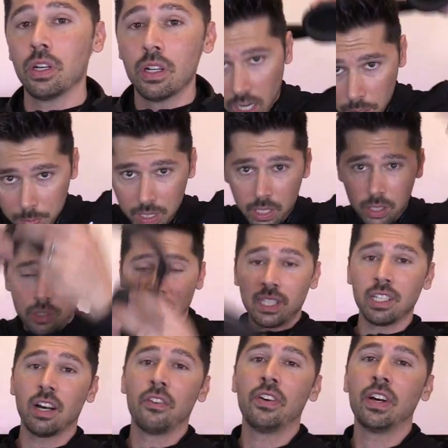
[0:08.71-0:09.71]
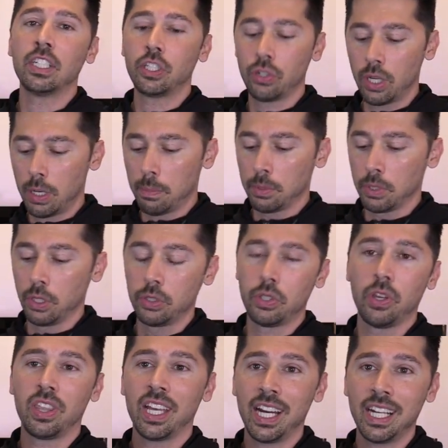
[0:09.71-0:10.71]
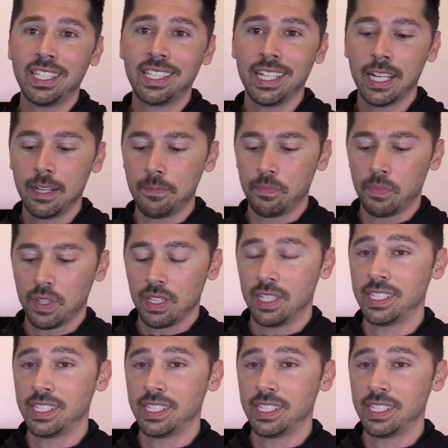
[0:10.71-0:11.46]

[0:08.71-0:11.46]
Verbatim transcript: I'm going to be using the Avantree Bluetooth headset.